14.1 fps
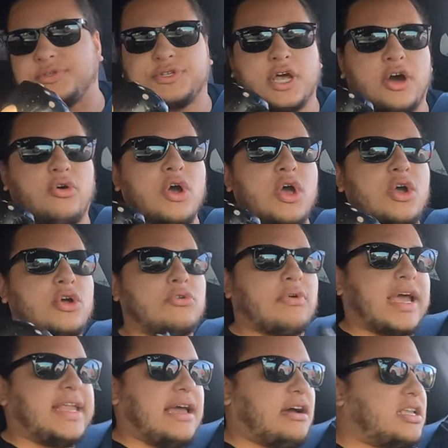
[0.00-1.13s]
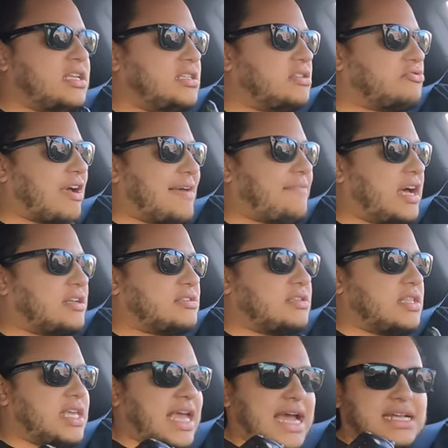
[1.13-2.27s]
So right now I need to drive out to
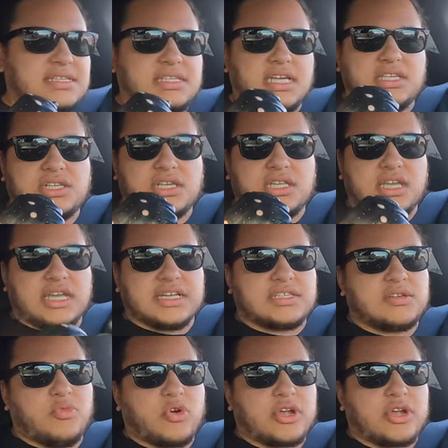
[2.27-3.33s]
the gas station to get some